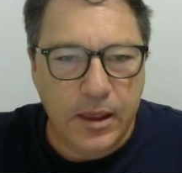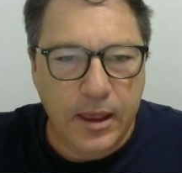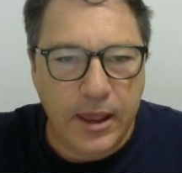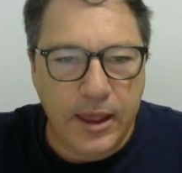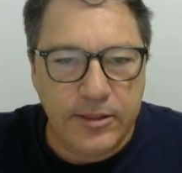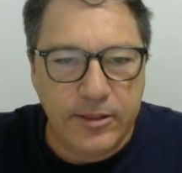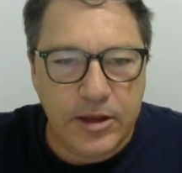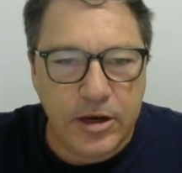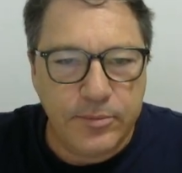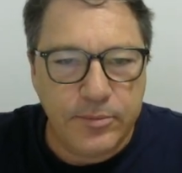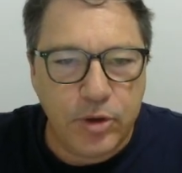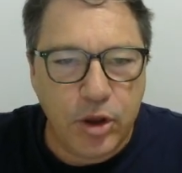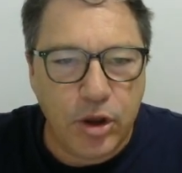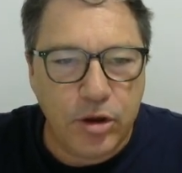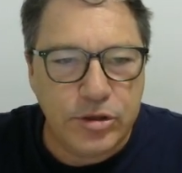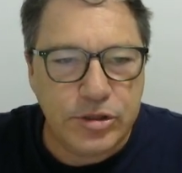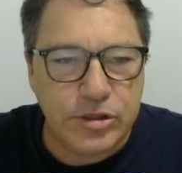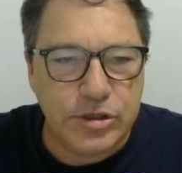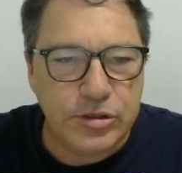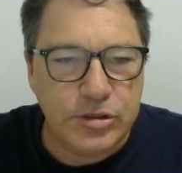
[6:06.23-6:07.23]
and then I'm
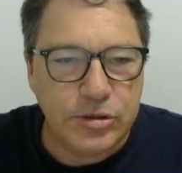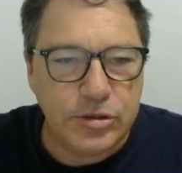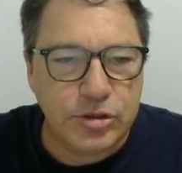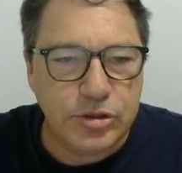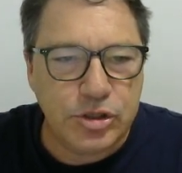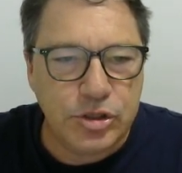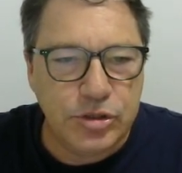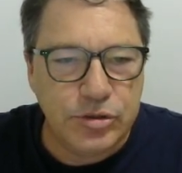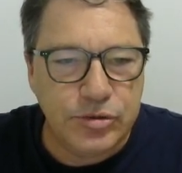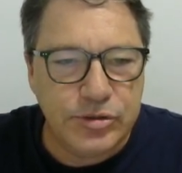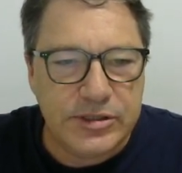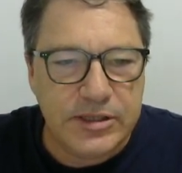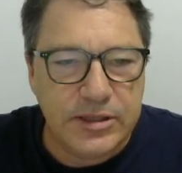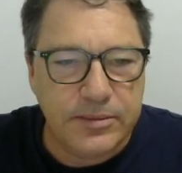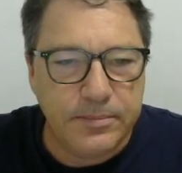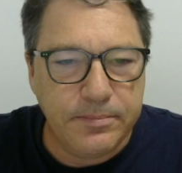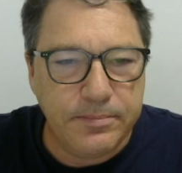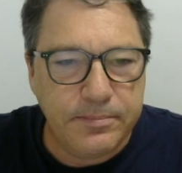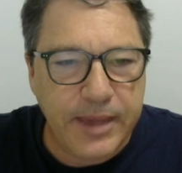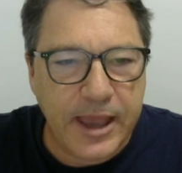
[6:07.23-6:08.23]
going to choose the
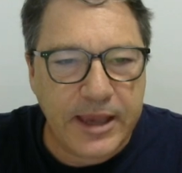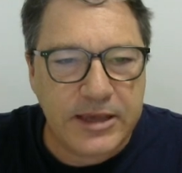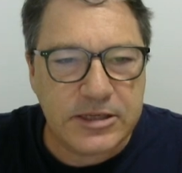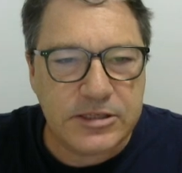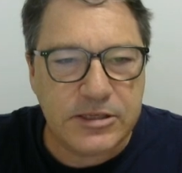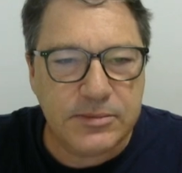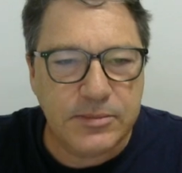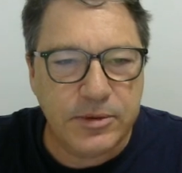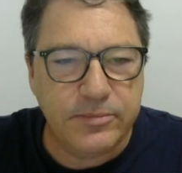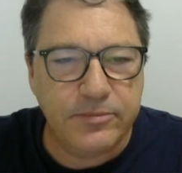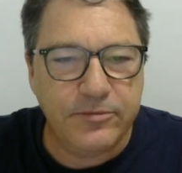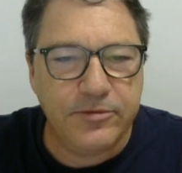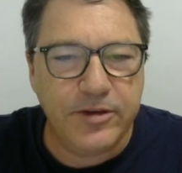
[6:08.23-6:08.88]
maximum